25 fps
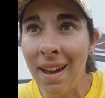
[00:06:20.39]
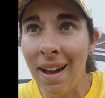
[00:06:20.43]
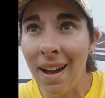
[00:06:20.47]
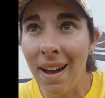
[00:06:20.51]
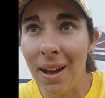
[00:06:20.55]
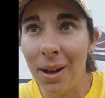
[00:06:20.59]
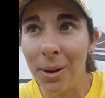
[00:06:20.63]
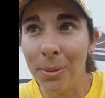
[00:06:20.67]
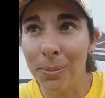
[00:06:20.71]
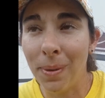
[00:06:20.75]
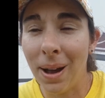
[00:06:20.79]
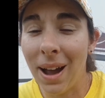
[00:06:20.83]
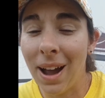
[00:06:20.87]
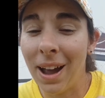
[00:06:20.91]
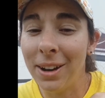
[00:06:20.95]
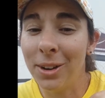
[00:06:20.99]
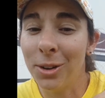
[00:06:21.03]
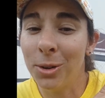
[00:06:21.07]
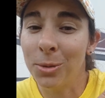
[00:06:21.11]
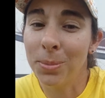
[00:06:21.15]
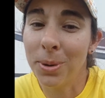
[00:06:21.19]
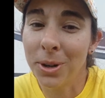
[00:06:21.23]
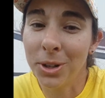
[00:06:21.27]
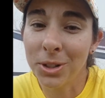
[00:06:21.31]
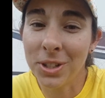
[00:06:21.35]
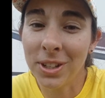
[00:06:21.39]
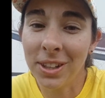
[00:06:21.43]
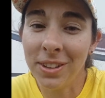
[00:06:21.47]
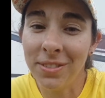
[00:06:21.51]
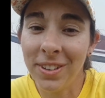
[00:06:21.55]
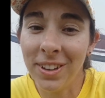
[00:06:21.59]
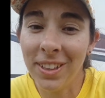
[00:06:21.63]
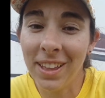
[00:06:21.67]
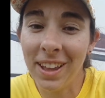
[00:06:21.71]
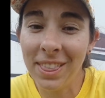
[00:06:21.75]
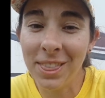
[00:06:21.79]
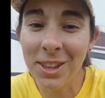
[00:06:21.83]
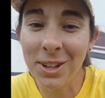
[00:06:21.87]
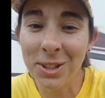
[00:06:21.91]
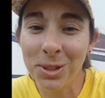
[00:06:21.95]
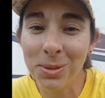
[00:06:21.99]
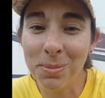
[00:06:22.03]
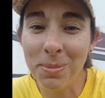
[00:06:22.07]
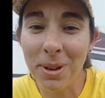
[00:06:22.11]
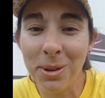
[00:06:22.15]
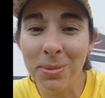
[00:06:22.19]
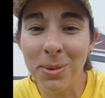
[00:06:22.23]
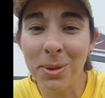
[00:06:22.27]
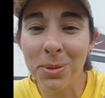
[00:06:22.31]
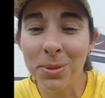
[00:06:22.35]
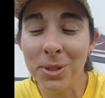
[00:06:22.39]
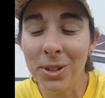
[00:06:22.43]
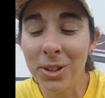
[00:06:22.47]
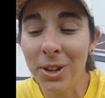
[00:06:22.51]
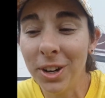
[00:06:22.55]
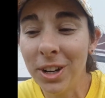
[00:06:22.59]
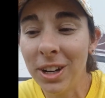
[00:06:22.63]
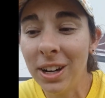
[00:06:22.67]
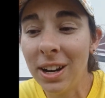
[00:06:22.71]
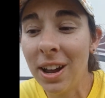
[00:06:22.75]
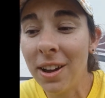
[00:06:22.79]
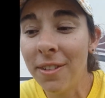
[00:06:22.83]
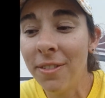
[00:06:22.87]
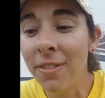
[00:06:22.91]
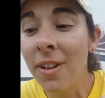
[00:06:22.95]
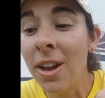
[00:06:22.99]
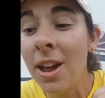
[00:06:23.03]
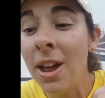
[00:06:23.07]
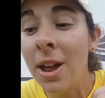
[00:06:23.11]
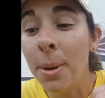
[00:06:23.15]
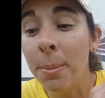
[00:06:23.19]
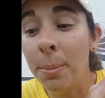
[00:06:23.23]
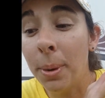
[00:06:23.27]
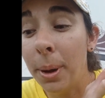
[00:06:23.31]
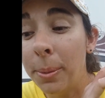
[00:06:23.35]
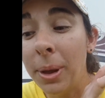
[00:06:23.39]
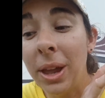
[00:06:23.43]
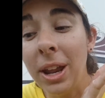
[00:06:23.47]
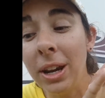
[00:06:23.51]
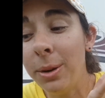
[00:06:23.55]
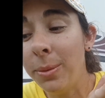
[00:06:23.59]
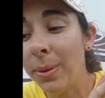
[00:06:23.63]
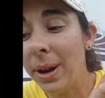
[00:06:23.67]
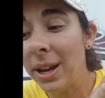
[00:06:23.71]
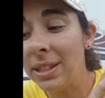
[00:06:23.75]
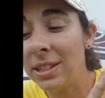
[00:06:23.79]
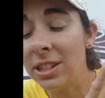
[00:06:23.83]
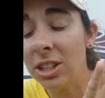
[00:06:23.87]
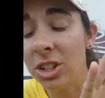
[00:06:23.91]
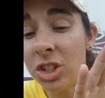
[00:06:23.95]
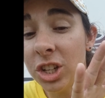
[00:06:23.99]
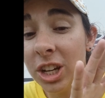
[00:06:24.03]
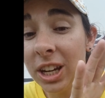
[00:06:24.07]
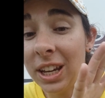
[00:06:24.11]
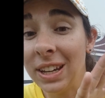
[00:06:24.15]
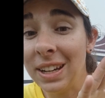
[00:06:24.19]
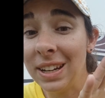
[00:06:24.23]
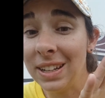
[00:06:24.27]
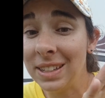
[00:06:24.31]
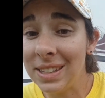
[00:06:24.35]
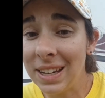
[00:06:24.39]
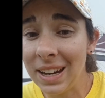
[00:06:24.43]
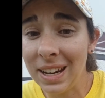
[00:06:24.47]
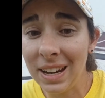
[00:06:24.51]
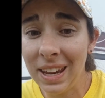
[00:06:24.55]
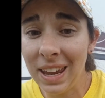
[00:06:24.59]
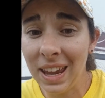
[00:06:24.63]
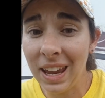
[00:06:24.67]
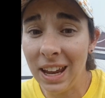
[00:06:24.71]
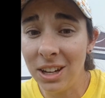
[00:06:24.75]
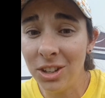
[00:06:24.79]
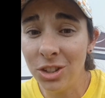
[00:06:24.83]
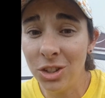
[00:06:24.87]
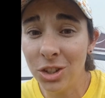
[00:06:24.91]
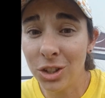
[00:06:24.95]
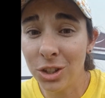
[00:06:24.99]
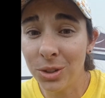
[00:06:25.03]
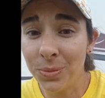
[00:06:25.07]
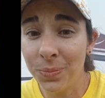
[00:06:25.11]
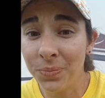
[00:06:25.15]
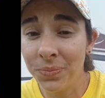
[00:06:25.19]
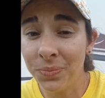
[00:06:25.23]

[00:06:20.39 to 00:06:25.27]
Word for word: Um, I don't personally feel like those minimums are good enough. But anyways, the chicken is in a cage.